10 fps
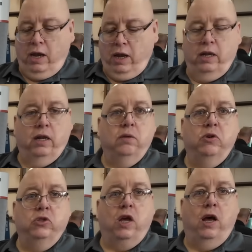in the
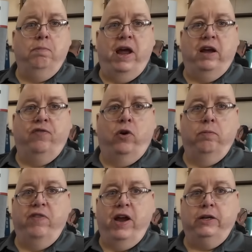most compact
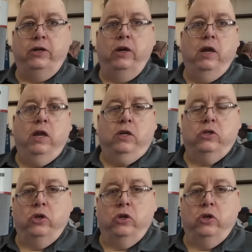form factor.